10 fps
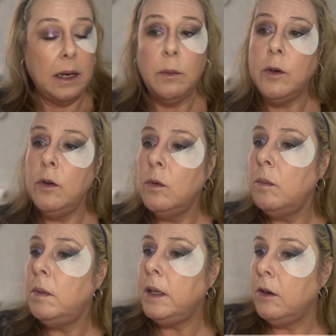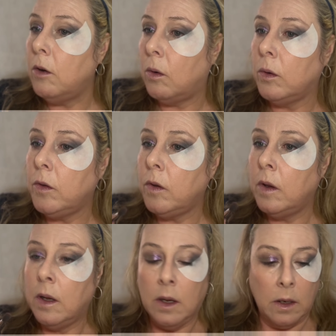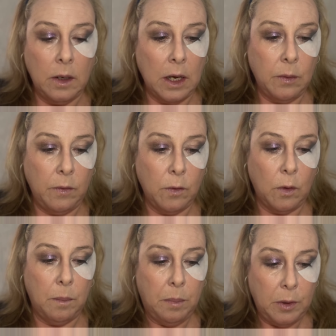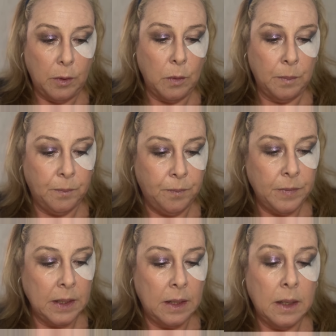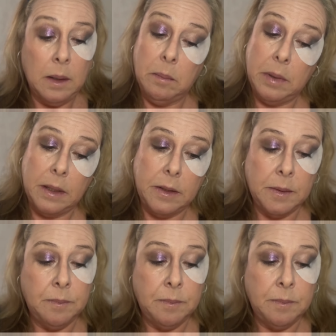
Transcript: I would normally not go for a blue. But